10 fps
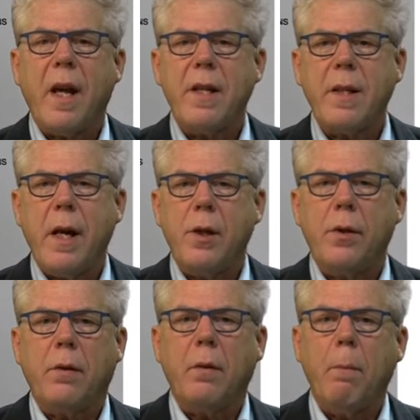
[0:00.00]

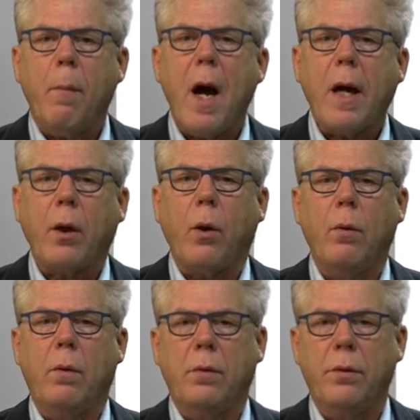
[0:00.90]
essential
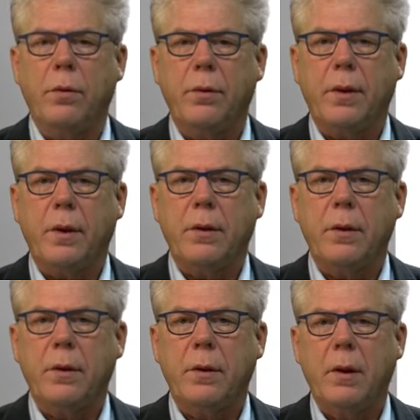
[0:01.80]
macronutrients: